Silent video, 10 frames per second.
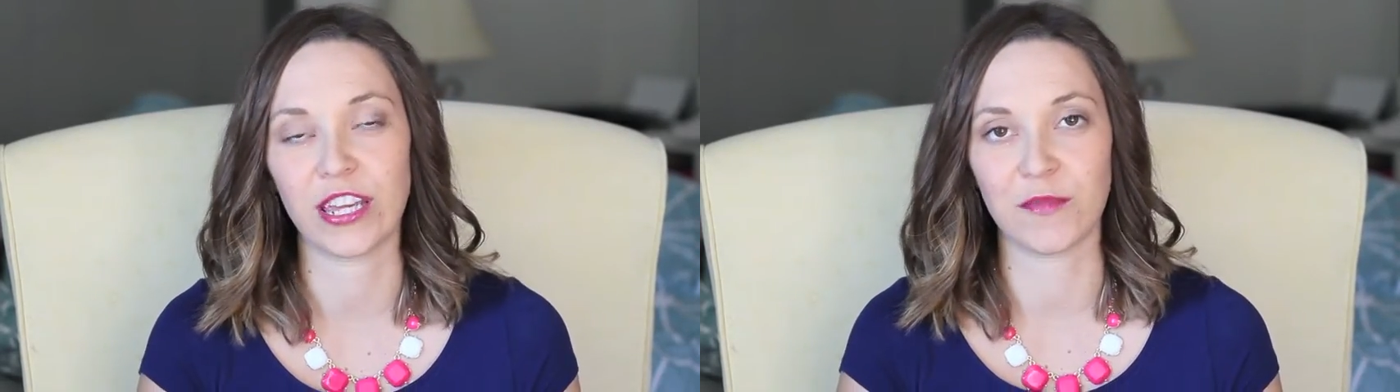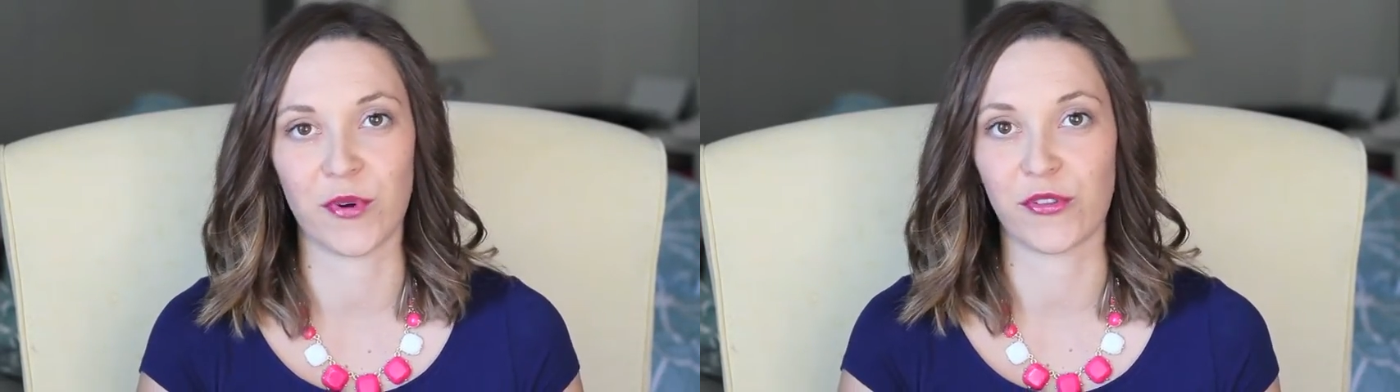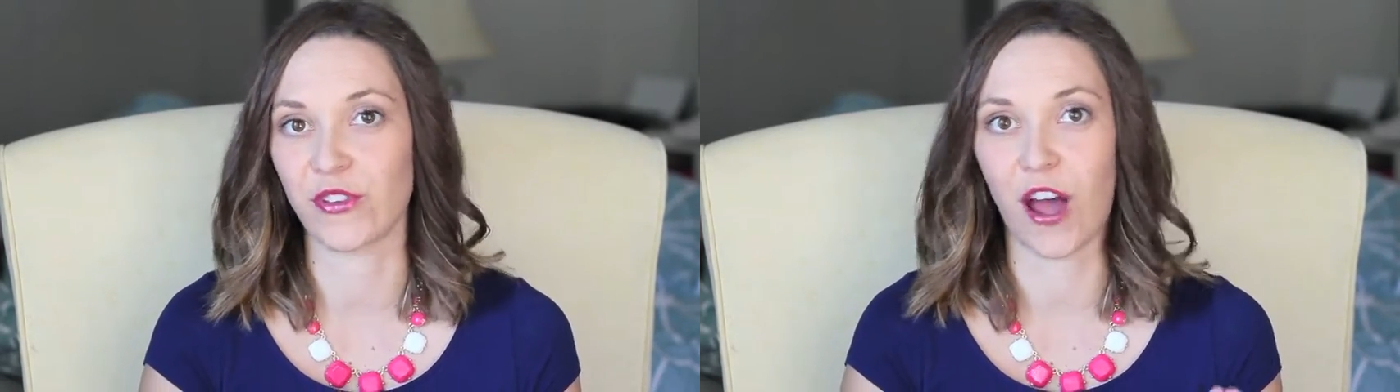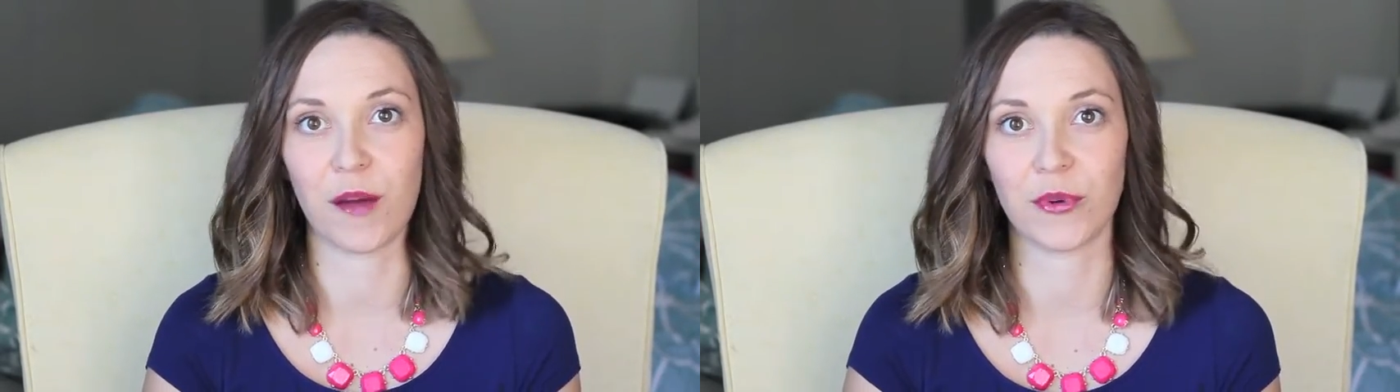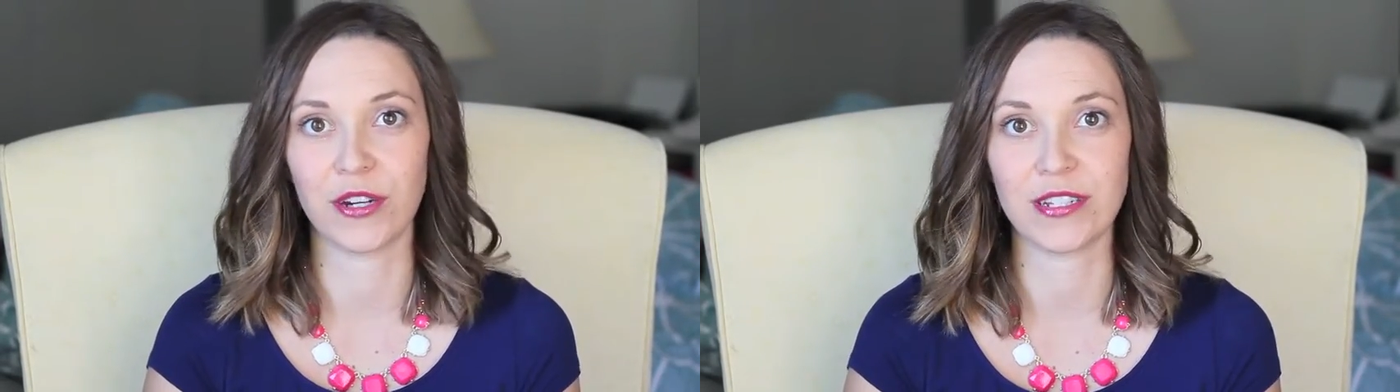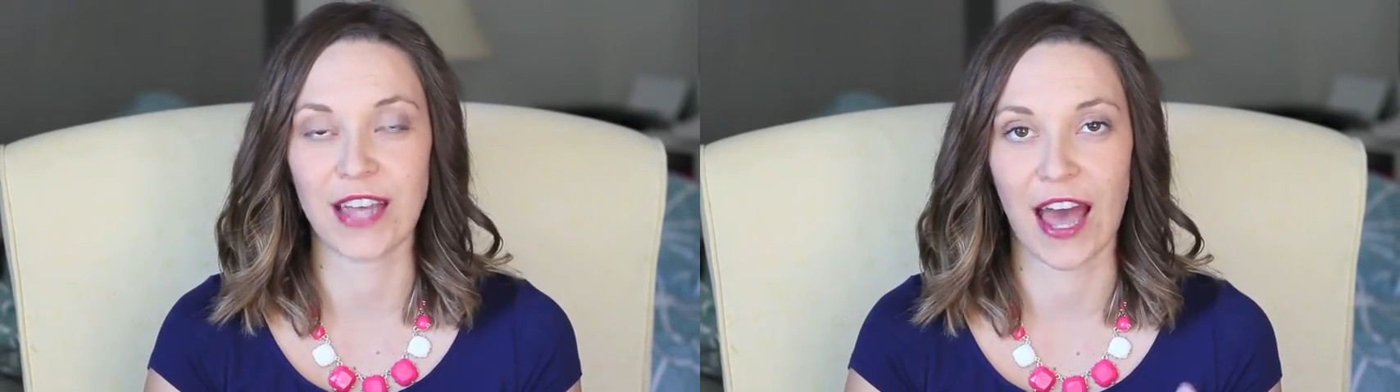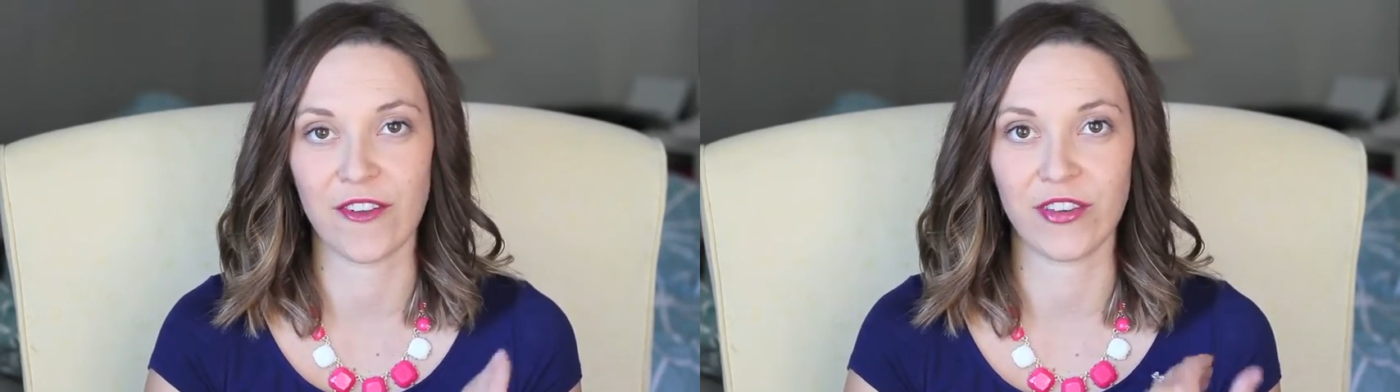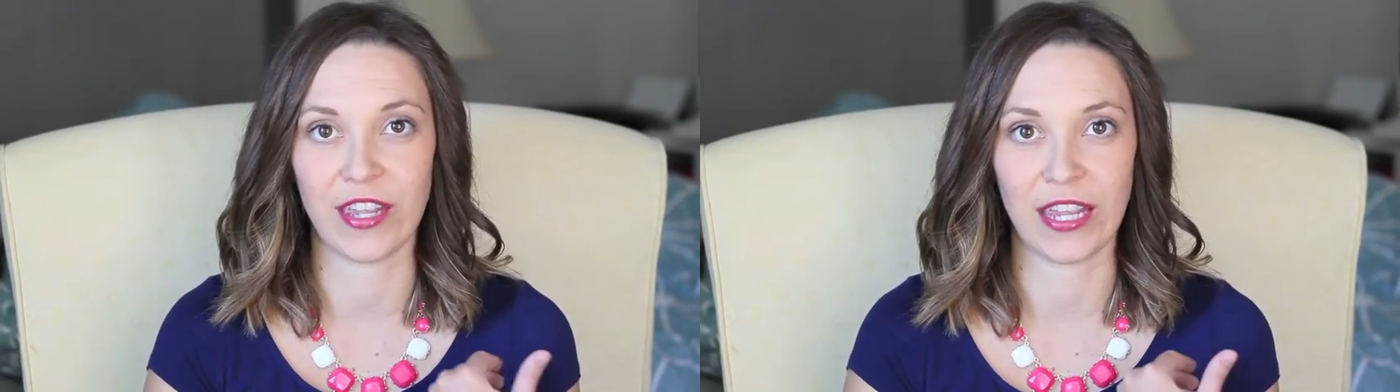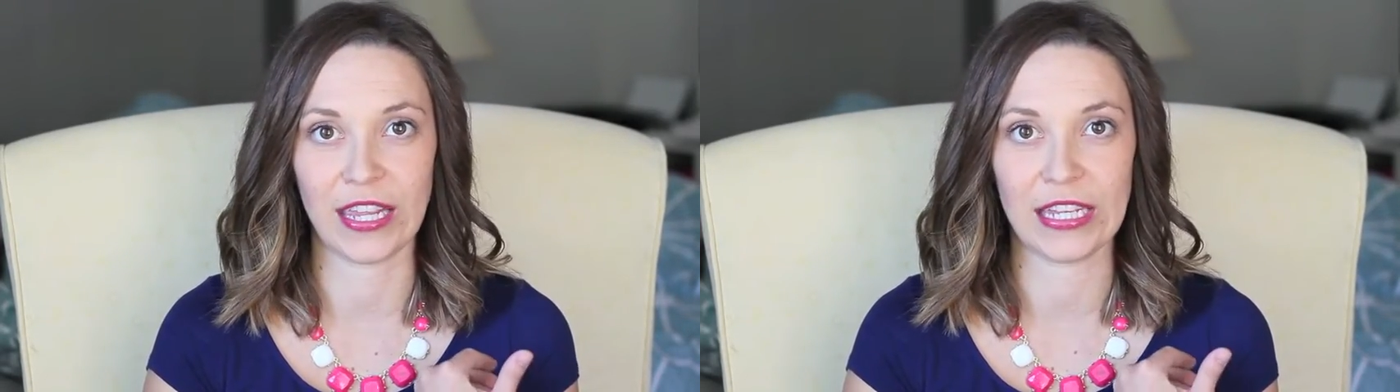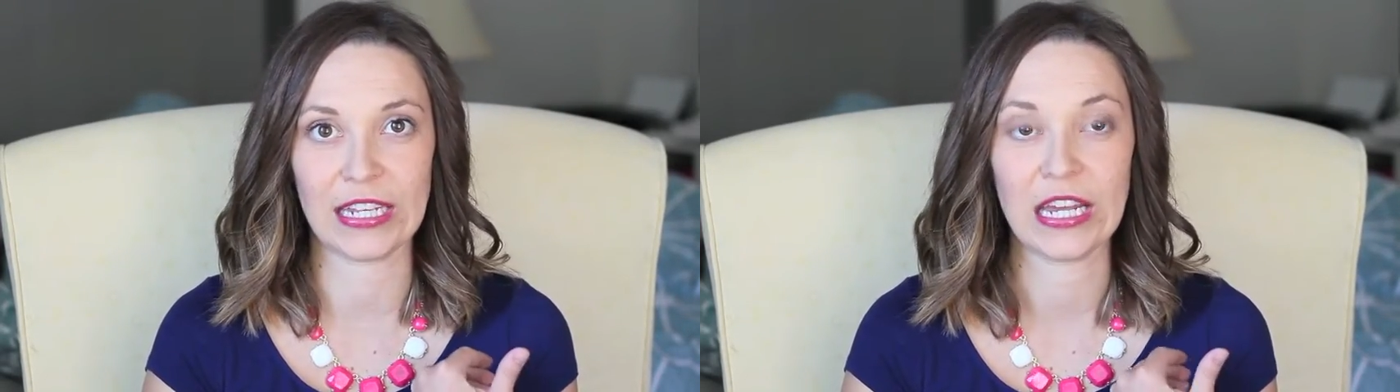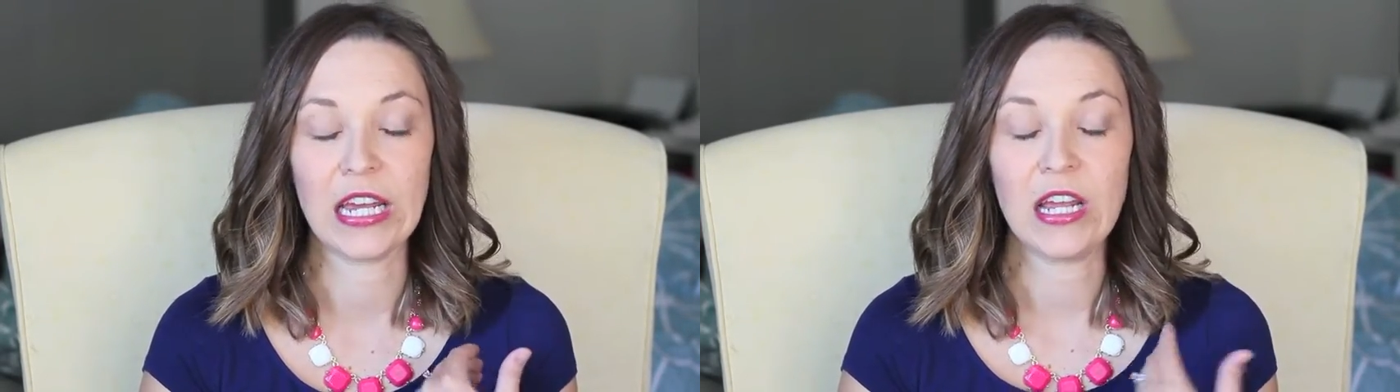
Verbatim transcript: gave birth to Aubrey to have it in